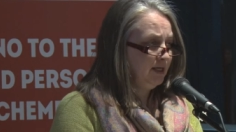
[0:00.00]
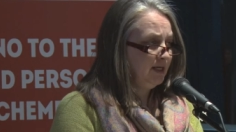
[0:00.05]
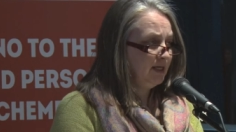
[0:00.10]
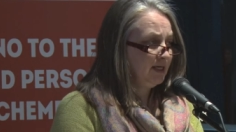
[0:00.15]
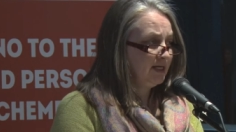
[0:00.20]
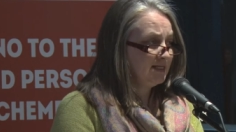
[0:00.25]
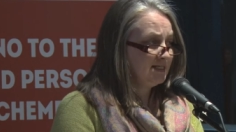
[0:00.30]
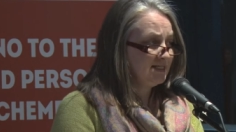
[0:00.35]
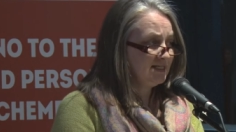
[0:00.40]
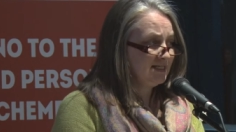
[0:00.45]

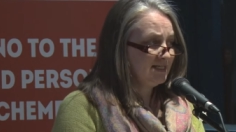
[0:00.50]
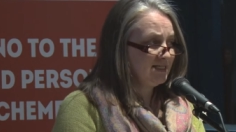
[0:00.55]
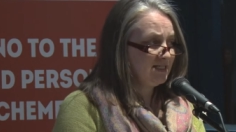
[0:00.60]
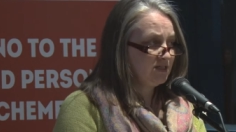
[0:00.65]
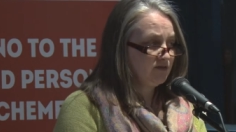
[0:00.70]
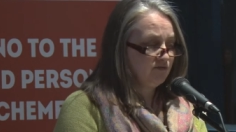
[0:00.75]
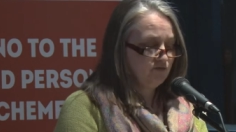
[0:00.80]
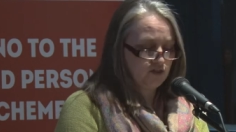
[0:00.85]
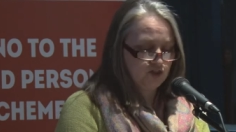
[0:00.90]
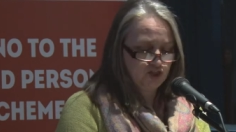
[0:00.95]
It
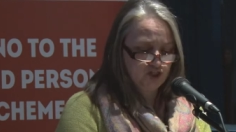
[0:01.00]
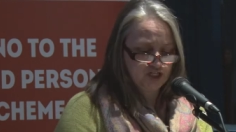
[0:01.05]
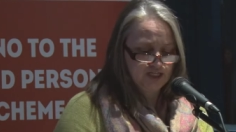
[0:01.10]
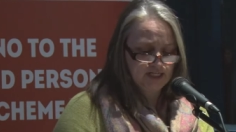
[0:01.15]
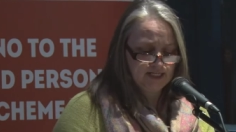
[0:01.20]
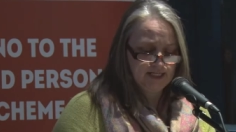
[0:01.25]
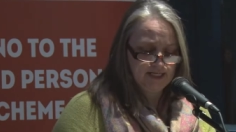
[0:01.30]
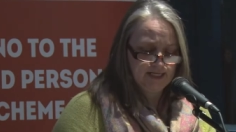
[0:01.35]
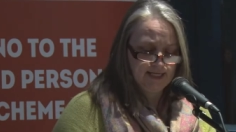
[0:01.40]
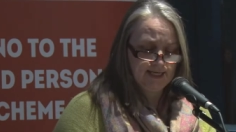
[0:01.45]
consists of
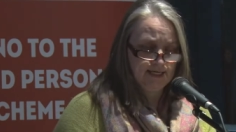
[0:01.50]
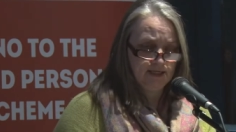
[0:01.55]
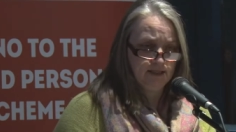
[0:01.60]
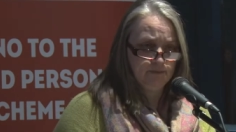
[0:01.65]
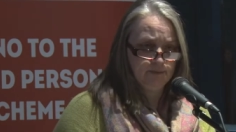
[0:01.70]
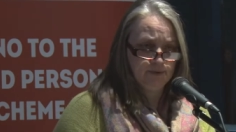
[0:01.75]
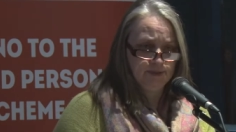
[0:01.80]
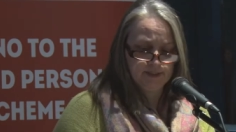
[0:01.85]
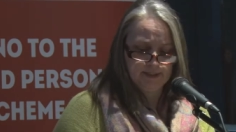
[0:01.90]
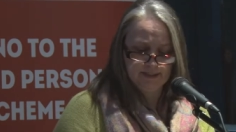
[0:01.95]
three
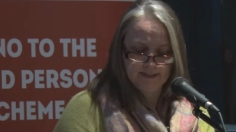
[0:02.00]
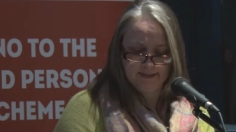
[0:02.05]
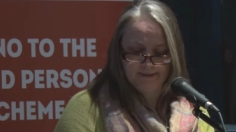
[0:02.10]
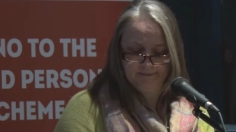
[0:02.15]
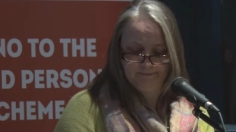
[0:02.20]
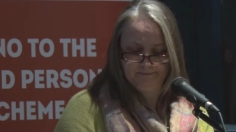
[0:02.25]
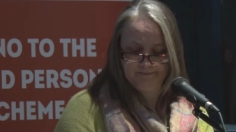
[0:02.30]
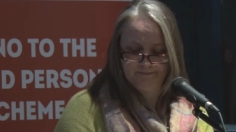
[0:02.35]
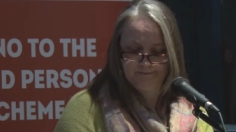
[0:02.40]
elements.